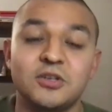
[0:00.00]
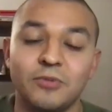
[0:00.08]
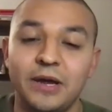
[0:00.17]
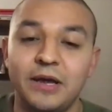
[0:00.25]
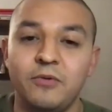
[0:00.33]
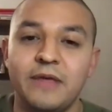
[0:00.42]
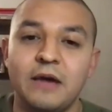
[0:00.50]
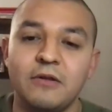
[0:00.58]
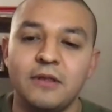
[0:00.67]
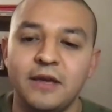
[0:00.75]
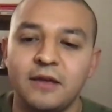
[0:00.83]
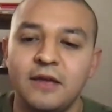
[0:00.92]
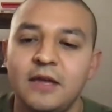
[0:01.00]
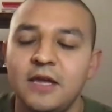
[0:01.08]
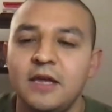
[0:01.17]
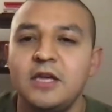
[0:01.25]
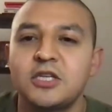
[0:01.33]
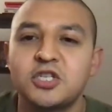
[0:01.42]
to write without like
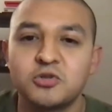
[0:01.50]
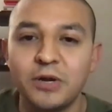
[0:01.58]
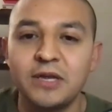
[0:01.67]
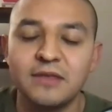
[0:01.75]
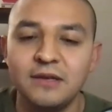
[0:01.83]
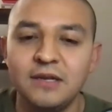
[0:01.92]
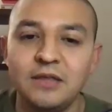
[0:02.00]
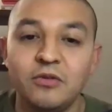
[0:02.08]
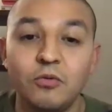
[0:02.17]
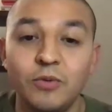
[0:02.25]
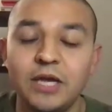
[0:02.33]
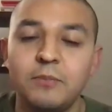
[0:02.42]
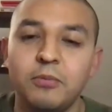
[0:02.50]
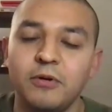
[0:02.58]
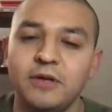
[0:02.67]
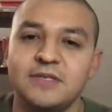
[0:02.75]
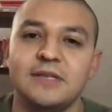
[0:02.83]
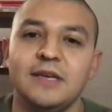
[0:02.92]
strengthening the weak
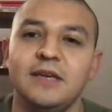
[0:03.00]
points.